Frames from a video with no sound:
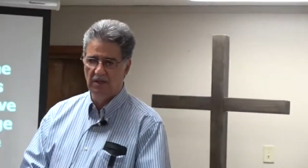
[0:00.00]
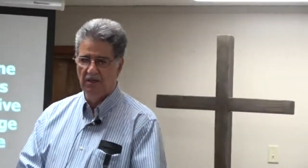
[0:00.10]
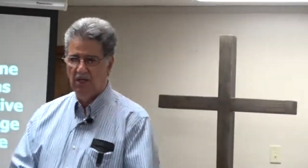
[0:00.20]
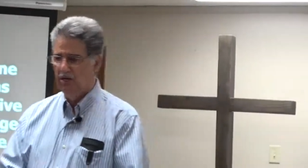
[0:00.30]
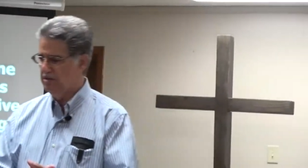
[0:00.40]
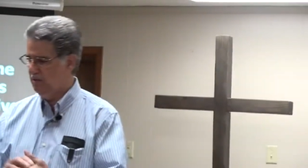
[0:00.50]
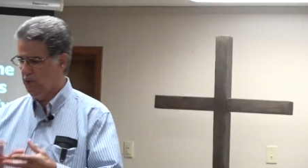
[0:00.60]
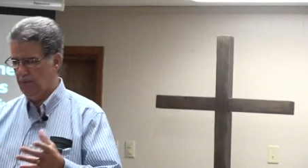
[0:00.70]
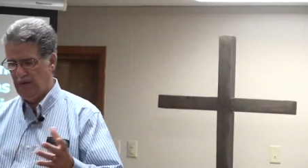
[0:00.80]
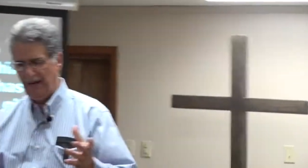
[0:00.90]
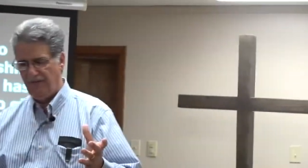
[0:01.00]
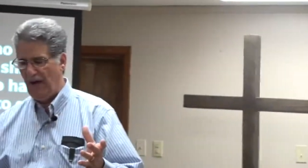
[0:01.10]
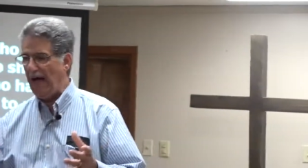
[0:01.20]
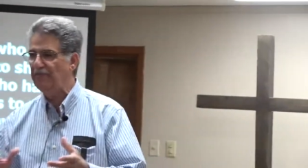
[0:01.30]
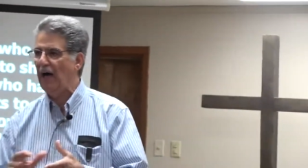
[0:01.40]
You know, you want to buy a
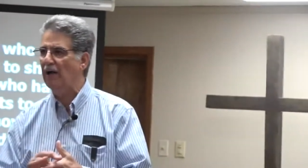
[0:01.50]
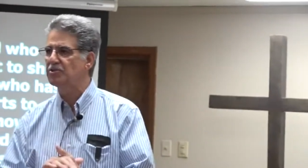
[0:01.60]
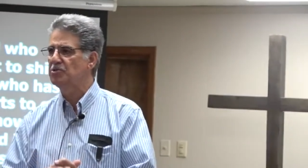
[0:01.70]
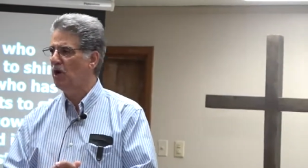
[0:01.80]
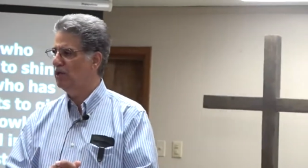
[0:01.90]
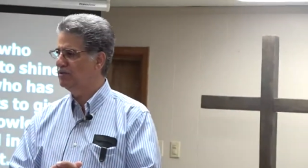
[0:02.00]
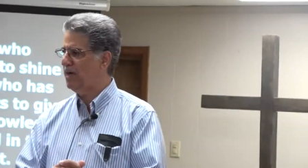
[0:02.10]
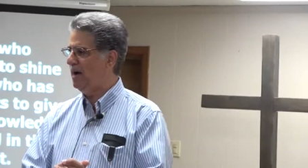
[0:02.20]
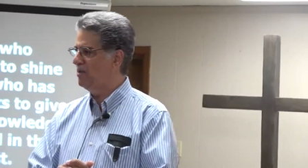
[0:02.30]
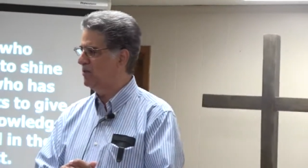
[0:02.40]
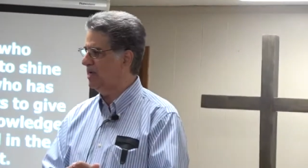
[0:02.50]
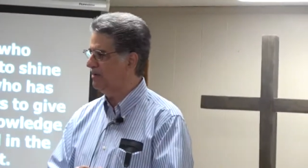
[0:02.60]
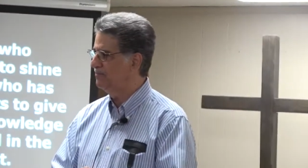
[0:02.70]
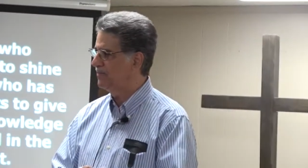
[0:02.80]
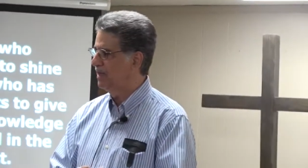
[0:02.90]
$5,000 diamond
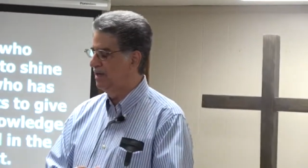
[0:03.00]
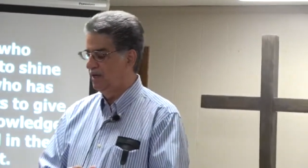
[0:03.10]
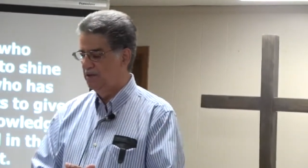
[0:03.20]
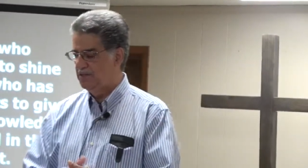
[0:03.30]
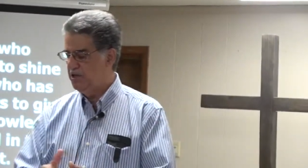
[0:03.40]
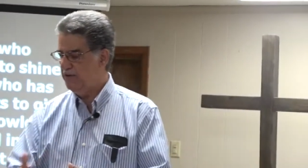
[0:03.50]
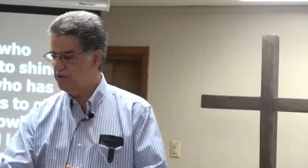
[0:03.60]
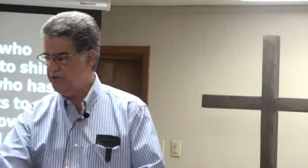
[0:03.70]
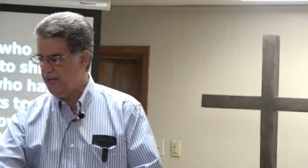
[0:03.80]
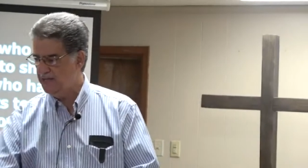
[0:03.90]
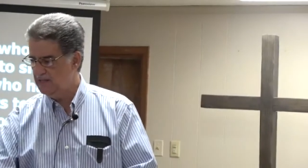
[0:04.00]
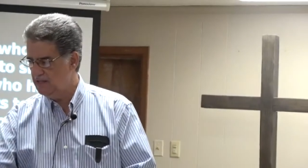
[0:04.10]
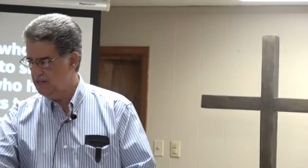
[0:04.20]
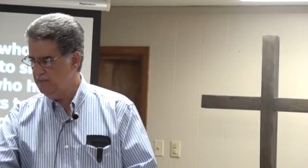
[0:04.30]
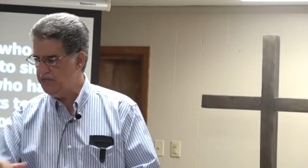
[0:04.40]
ring. Mm-hmm. Did you ever say,
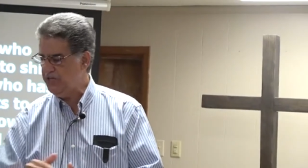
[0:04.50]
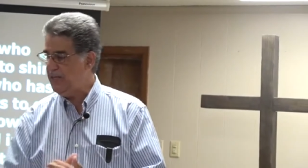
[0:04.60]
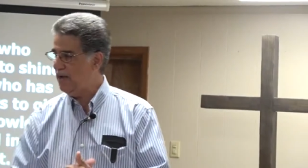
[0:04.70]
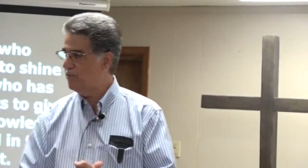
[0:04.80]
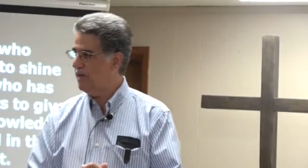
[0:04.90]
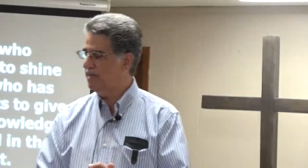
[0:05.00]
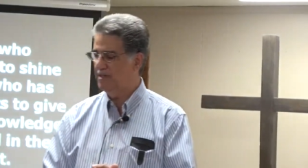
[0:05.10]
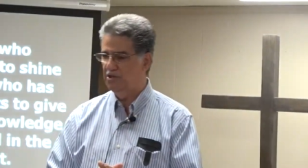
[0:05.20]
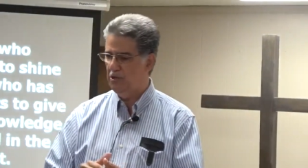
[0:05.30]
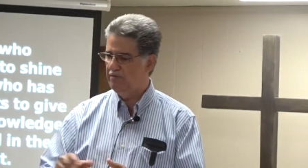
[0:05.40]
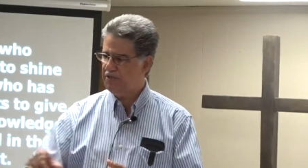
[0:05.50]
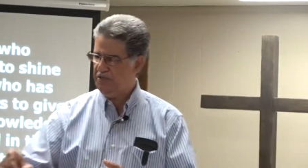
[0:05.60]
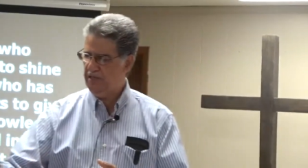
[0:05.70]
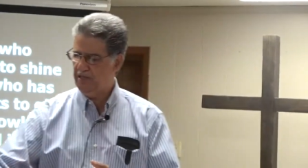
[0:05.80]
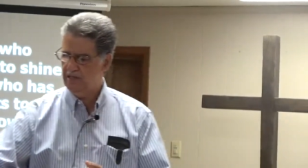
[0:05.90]
let me see that ring. Did you ever
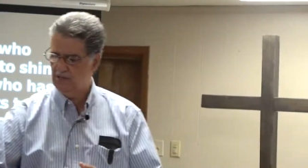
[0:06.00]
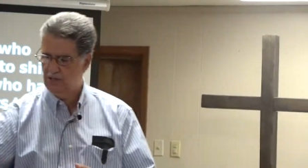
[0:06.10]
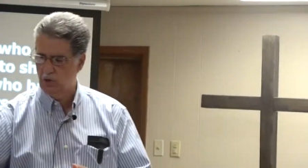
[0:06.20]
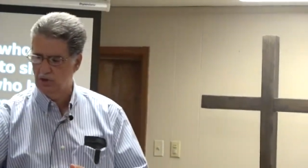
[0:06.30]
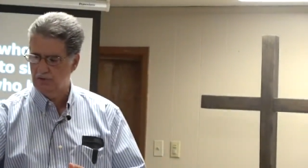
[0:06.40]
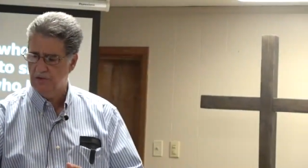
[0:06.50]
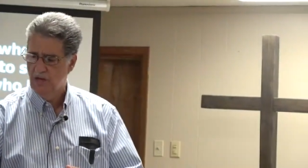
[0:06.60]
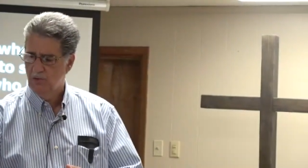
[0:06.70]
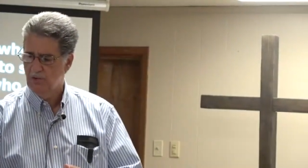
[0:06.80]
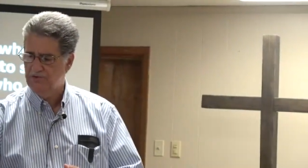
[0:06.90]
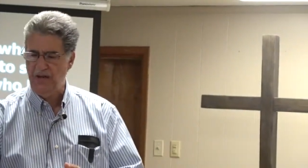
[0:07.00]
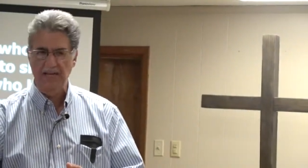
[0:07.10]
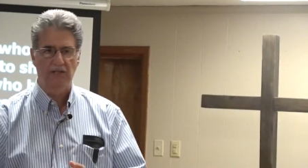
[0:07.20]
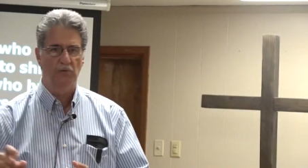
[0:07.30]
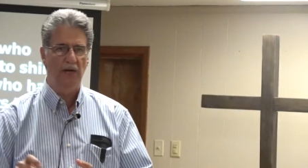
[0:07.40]
see that a jeweler will
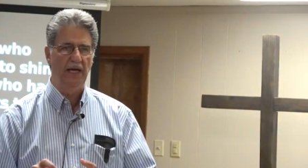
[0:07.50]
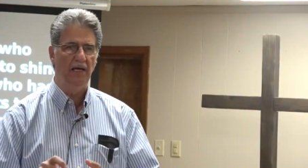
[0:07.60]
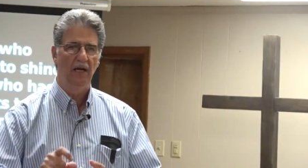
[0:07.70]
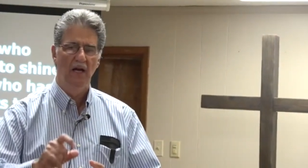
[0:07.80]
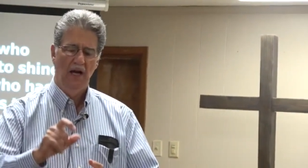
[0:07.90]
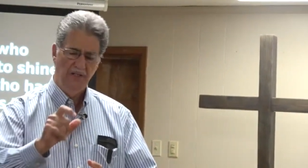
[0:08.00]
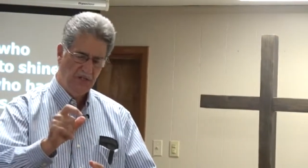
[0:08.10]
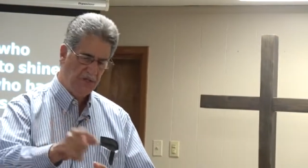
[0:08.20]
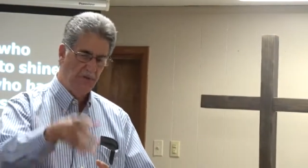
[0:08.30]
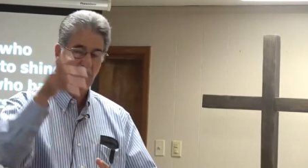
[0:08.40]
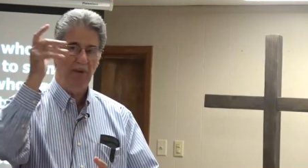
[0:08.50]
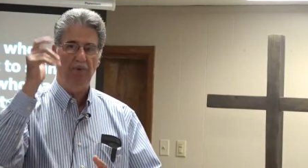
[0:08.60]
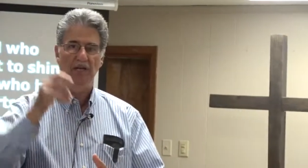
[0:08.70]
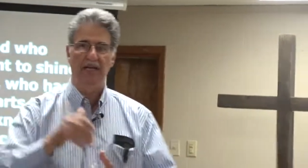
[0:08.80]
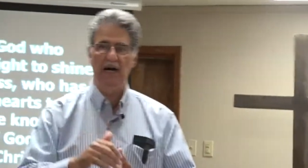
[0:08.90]
take the ring and just throw it up
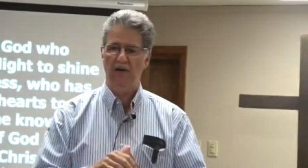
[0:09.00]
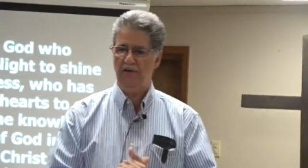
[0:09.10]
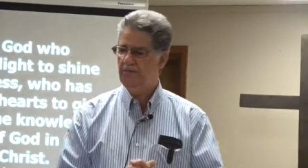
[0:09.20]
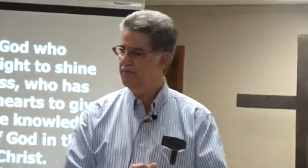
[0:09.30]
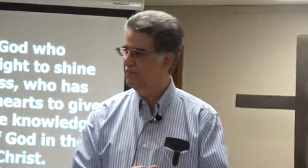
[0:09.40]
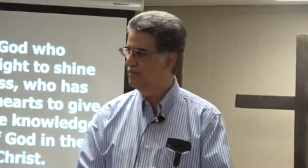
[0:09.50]
on the counter?